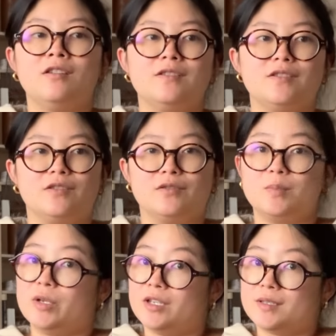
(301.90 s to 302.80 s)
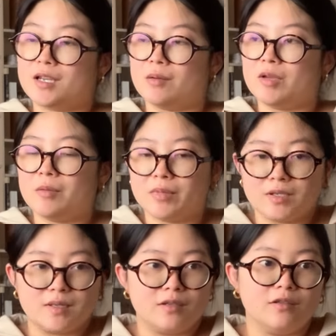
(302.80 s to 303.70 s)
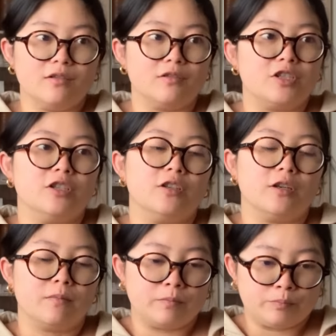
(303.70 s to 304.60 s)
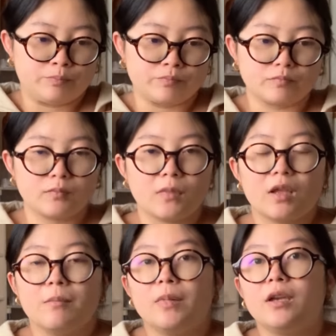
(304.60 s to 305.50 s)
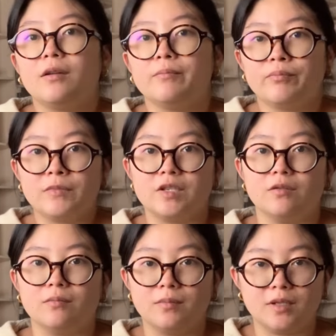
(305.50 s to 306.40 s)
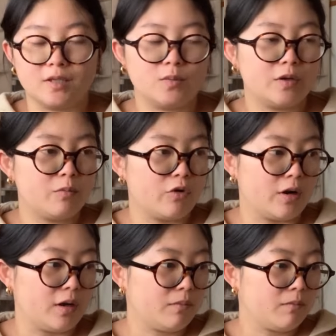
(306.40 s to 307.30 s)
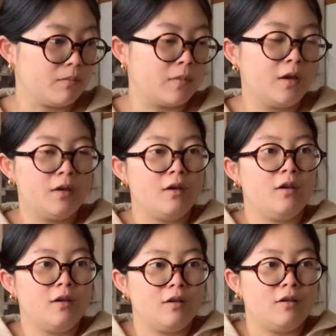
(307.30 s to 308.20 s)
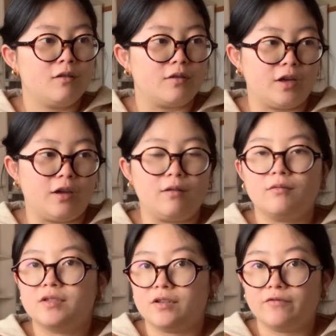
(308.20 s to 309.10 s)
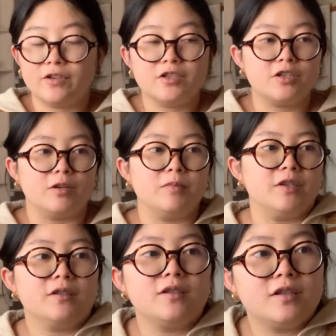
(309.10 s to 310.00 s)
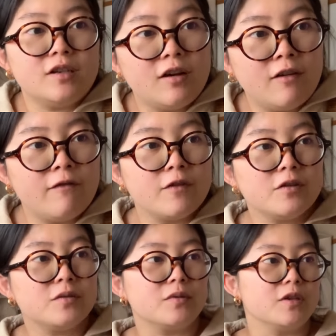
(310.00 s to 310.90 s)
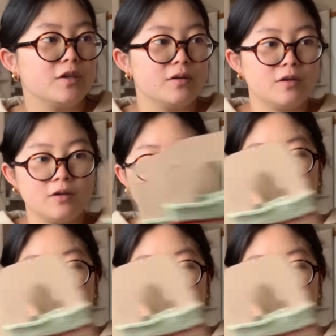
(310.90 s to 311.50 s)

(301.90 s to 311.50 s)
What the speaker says: So spring is coming, but it's still a little chilly. But yeah, so that's what I'm wearing. Okay, so finished objects. First one,